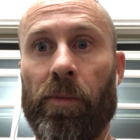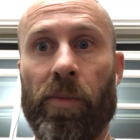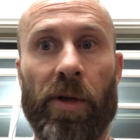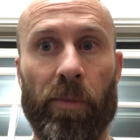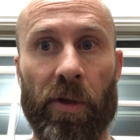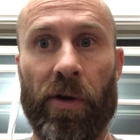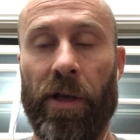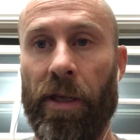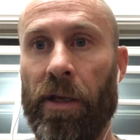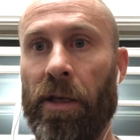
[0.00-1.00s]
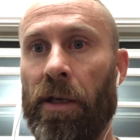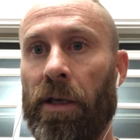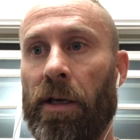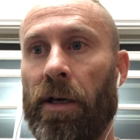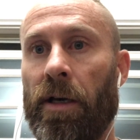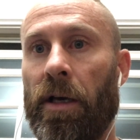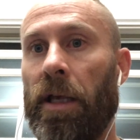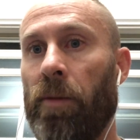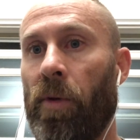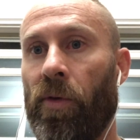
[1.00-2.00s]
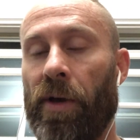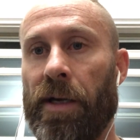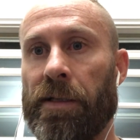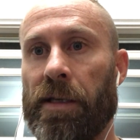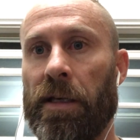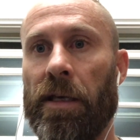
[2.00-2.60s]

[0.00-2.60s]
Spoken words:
pretty blurry in both eyes.